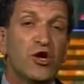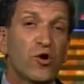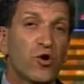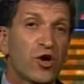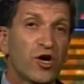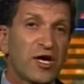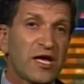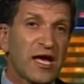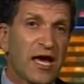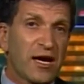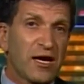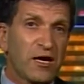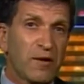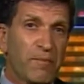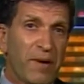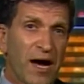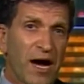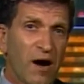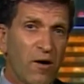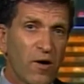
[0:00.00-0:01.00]
in order to get
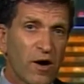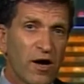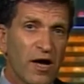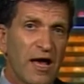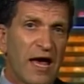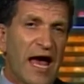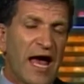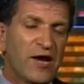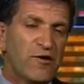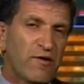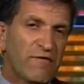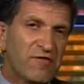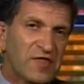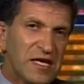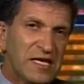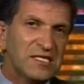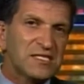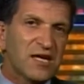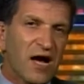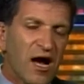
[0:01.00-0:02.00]
into power. And you
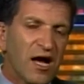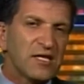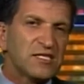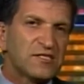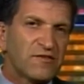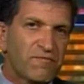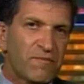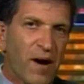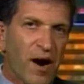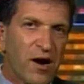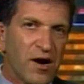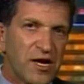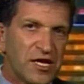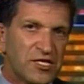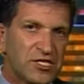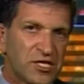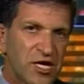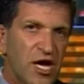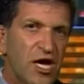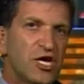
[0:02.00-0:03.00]
have these kinds of
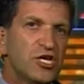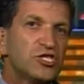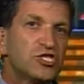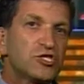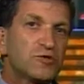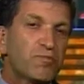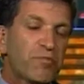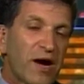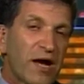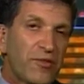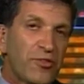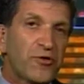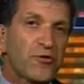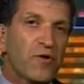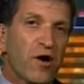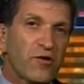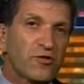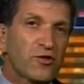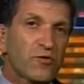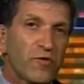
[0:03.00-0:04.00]
parties spread
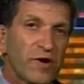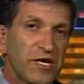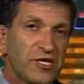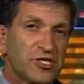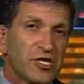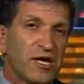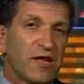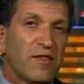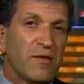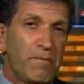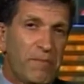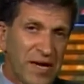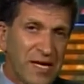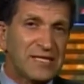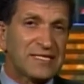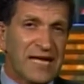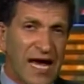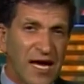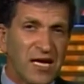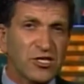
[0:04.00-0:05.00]
throughout the region. And the
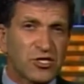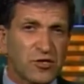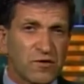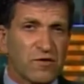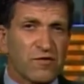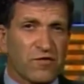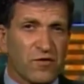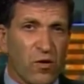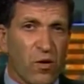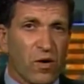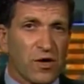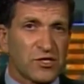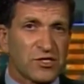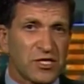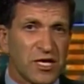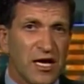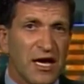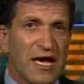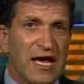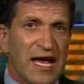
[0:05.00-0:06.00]
big danger, of
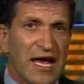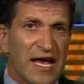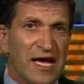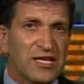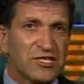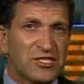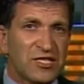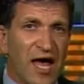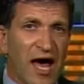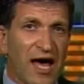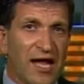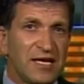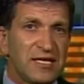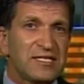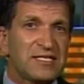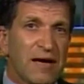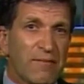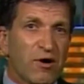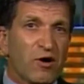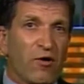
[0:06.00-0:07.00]
course, is
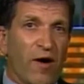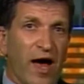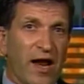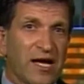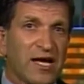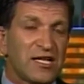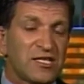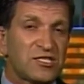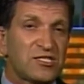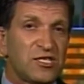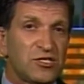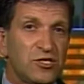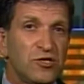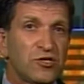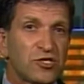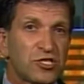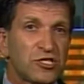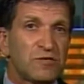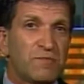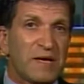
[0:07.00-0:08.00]
that democratic
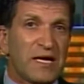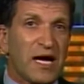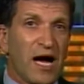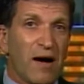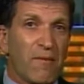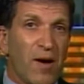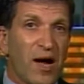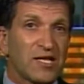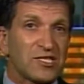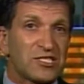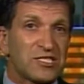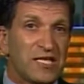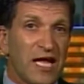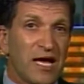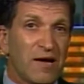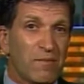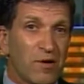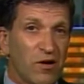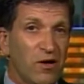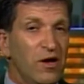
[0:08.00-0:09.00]
institutions become
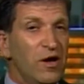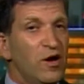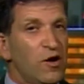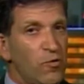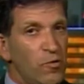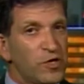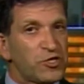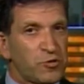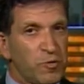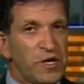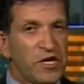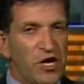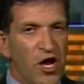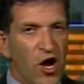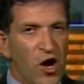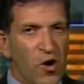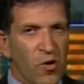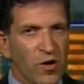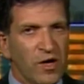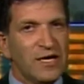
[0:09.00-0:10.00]
unstable, which we
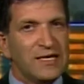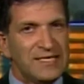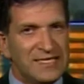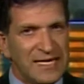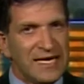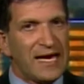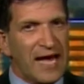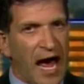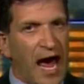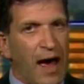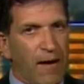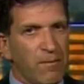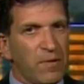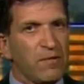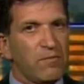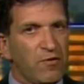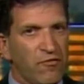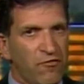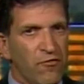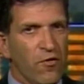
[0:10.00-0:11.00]
know did
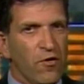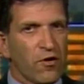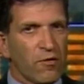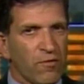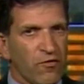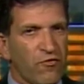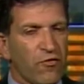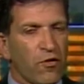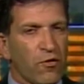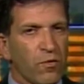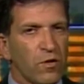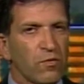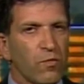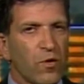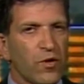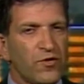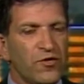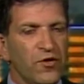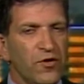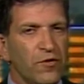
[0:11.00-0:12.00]
happen before, before
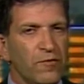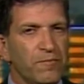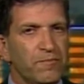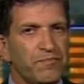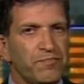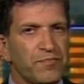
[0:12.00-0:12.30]
World War II.